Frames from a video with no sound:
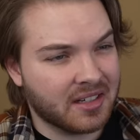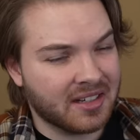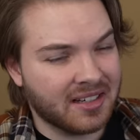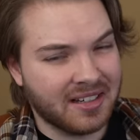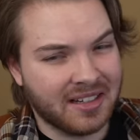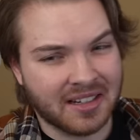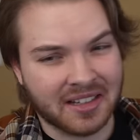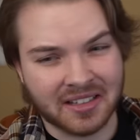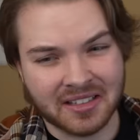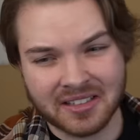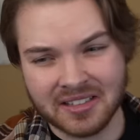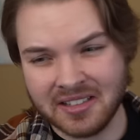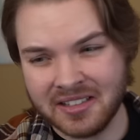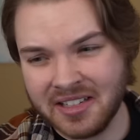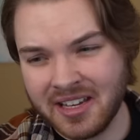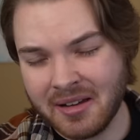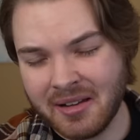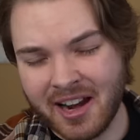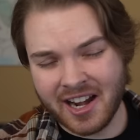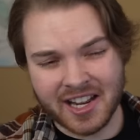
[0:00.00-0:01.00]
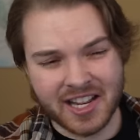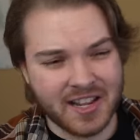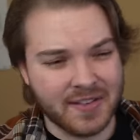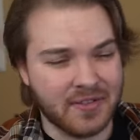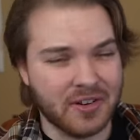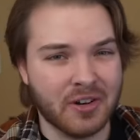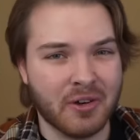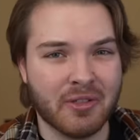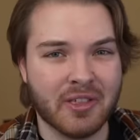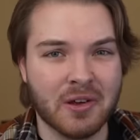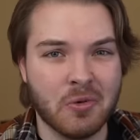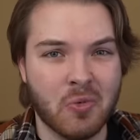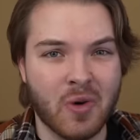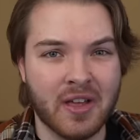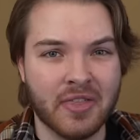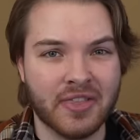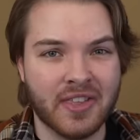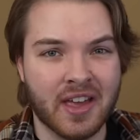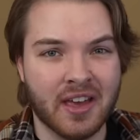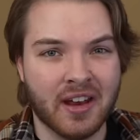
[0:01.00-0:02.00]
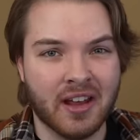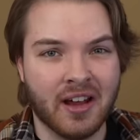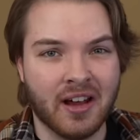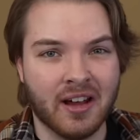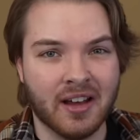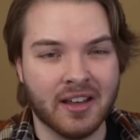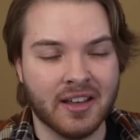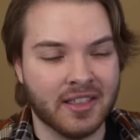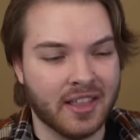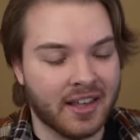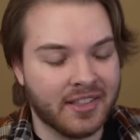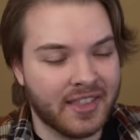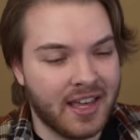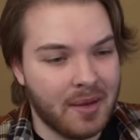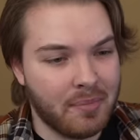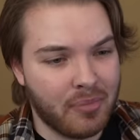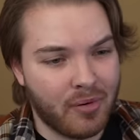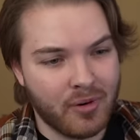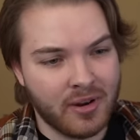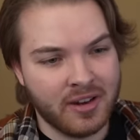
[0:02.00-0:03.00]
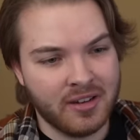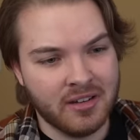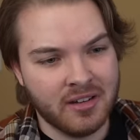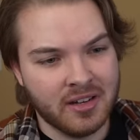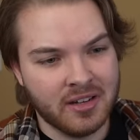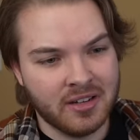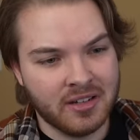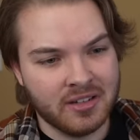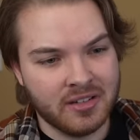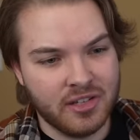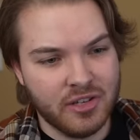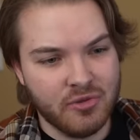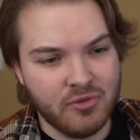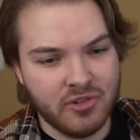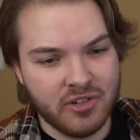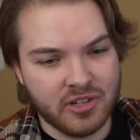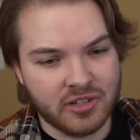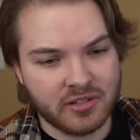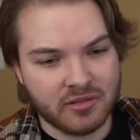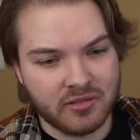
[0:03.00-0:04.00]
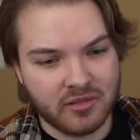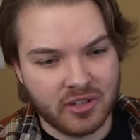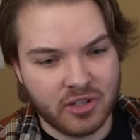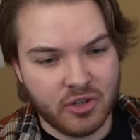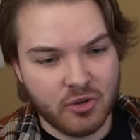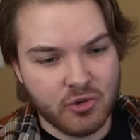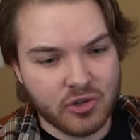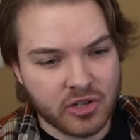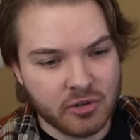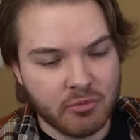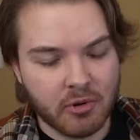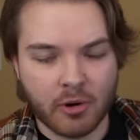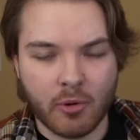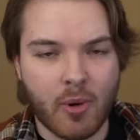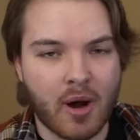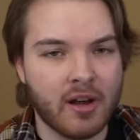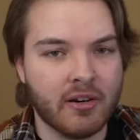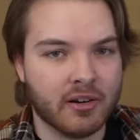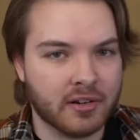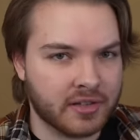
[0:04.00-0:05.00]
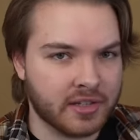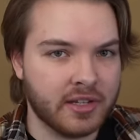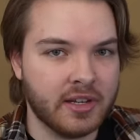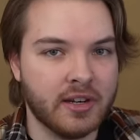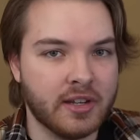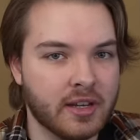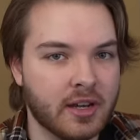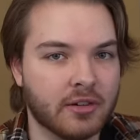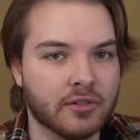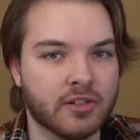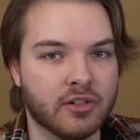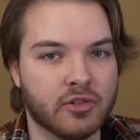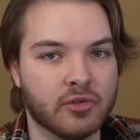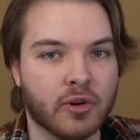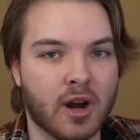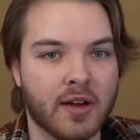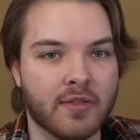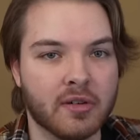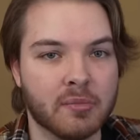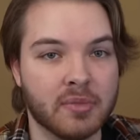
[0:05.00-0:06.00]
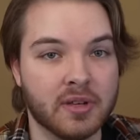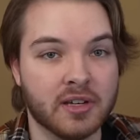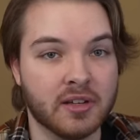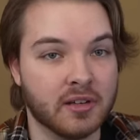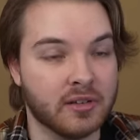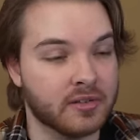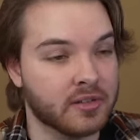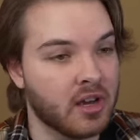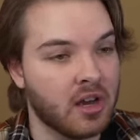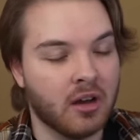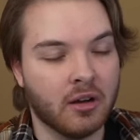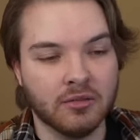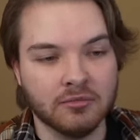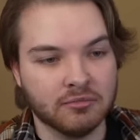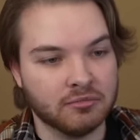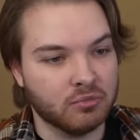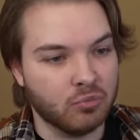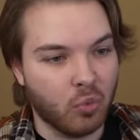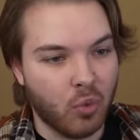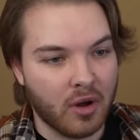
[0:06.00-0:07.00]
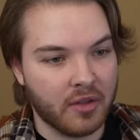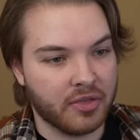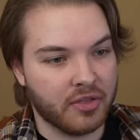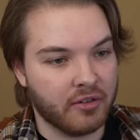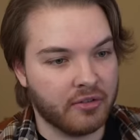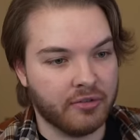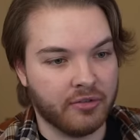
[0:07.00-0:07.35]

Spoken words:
God damn, I didn't even know they went that high. At that point, you should require a CDL to drive it, because what the